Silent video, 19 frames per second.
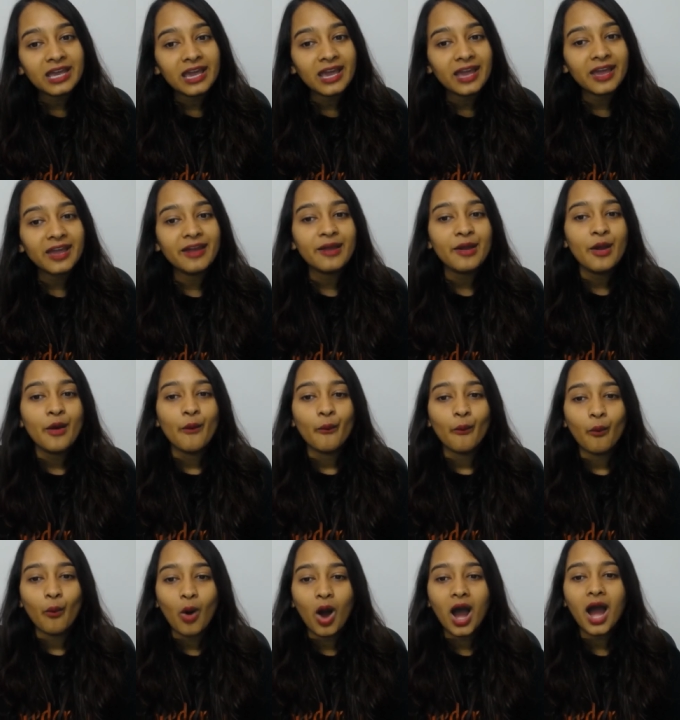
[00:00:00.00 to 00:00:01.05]
hai?
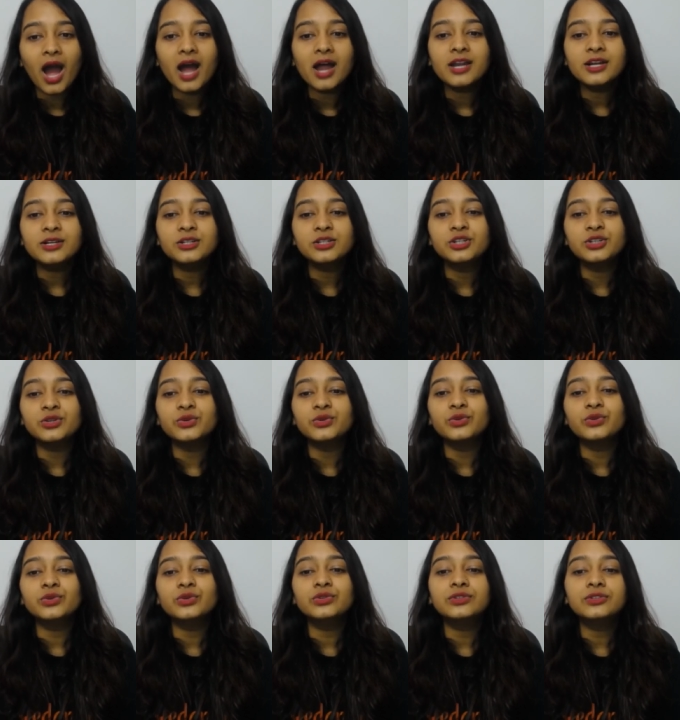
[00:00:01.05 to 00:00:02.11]
One,
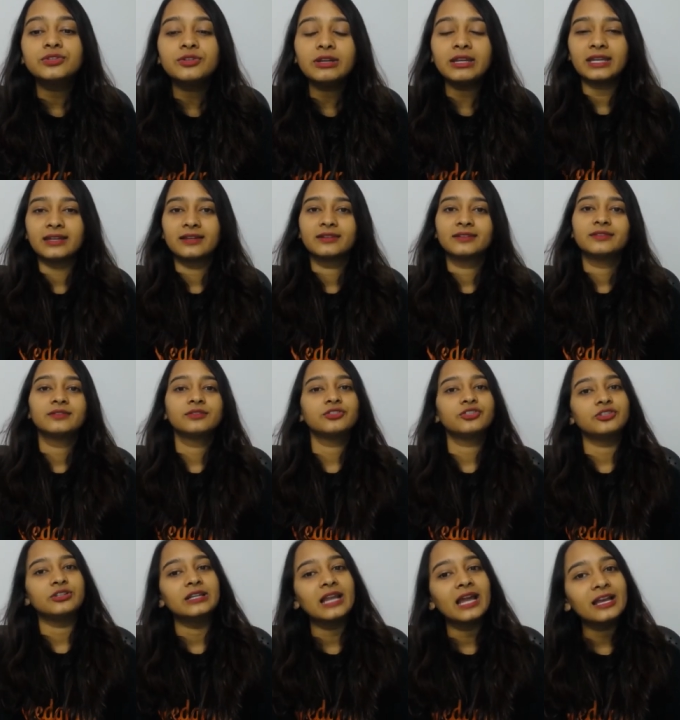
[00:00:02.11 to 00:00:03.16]
two, three.
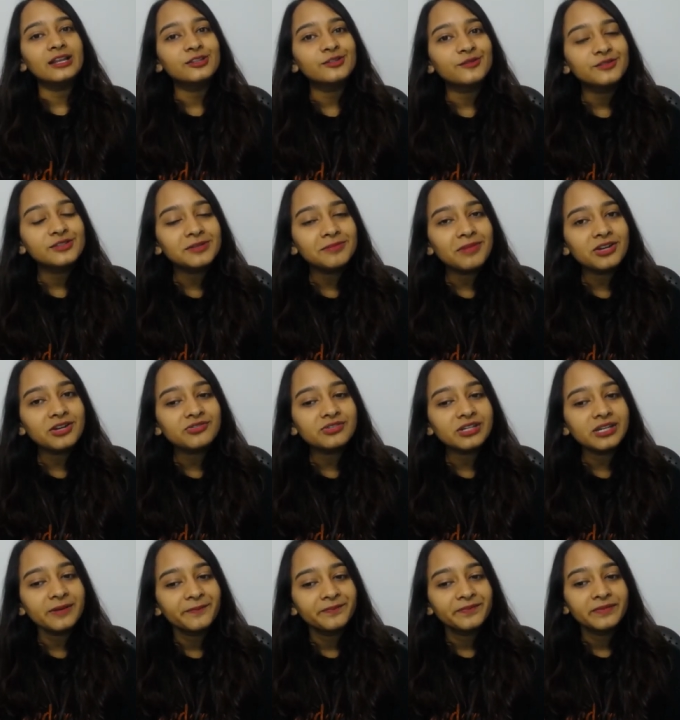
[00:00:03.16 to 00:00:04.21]
Three lines of
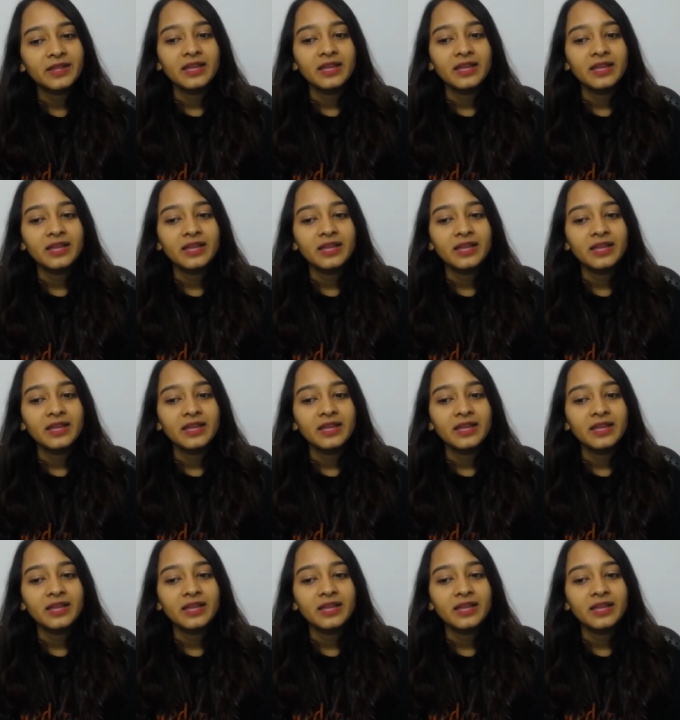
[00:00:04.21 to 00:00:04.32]
symmetry.